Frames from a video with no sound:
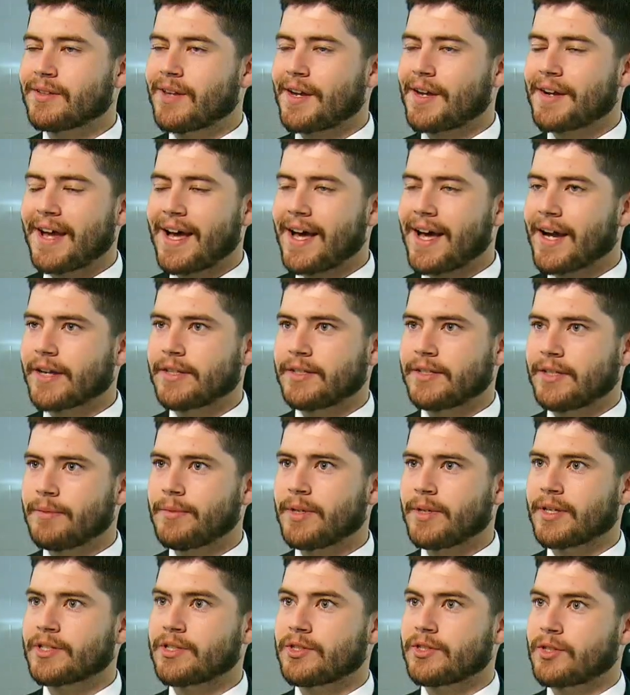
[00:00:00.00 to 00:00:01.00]
lot of
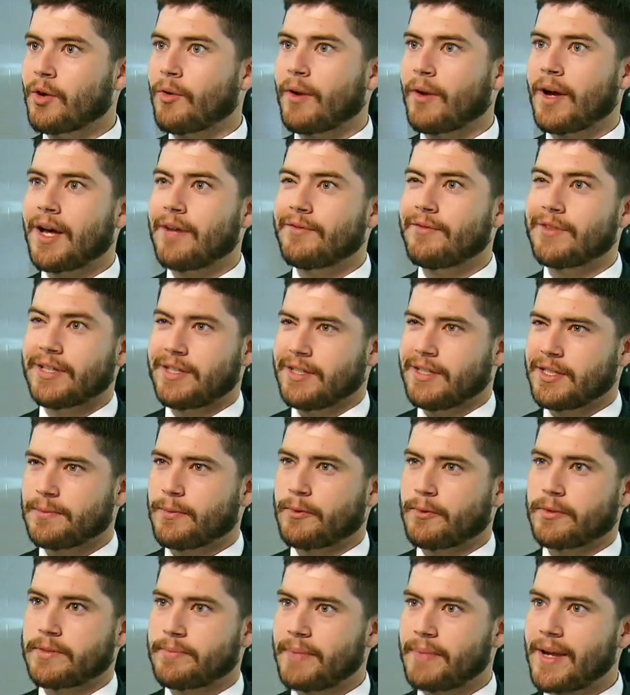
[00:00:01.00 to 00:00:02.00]
academics don't have an
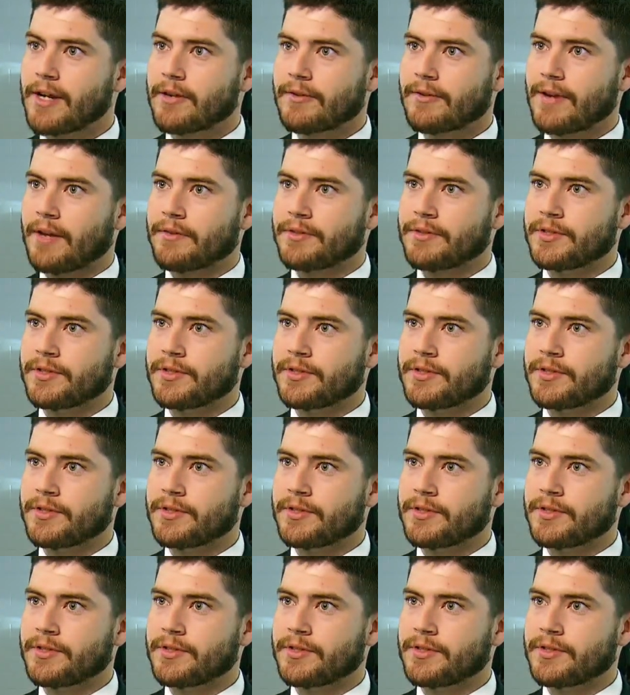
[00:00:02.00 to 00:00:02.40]
esports background.